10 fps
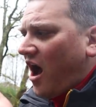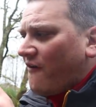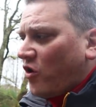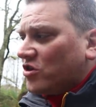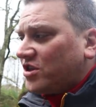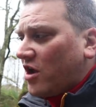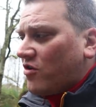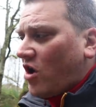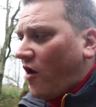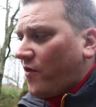I've also
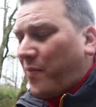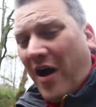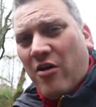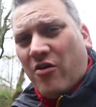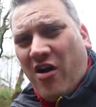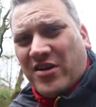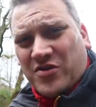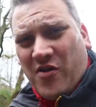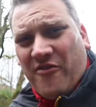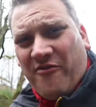got the
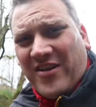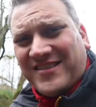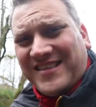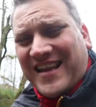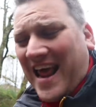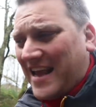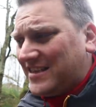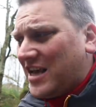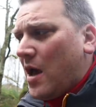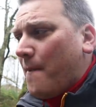polarizer on the front of the lens,